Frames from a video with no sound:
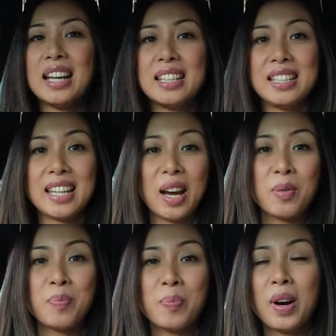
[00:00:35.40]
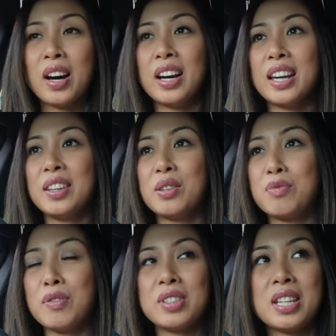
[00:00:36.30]
and it's down by the
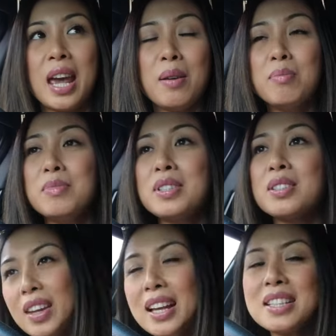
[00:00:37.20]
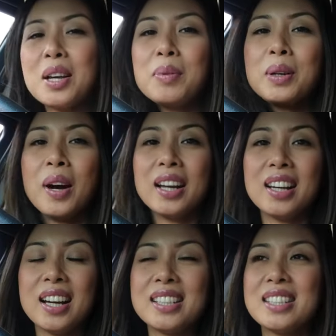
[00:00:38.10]
River Thames. So it'd be quite
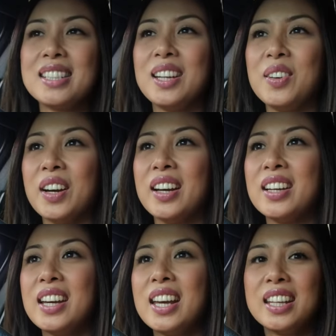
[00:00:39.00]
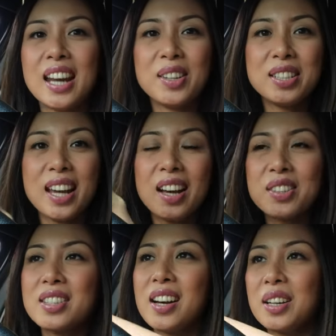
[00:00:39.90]
nice to, you know, sit
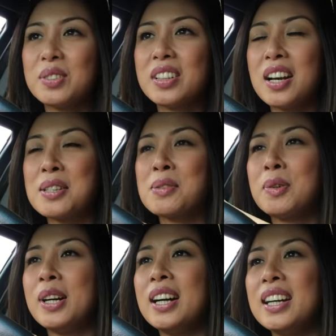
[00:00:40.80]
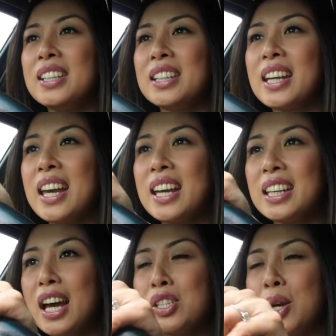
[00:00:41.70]
outside with a glass of wine,
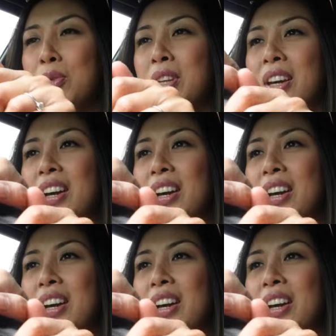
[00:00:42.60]
catch up with the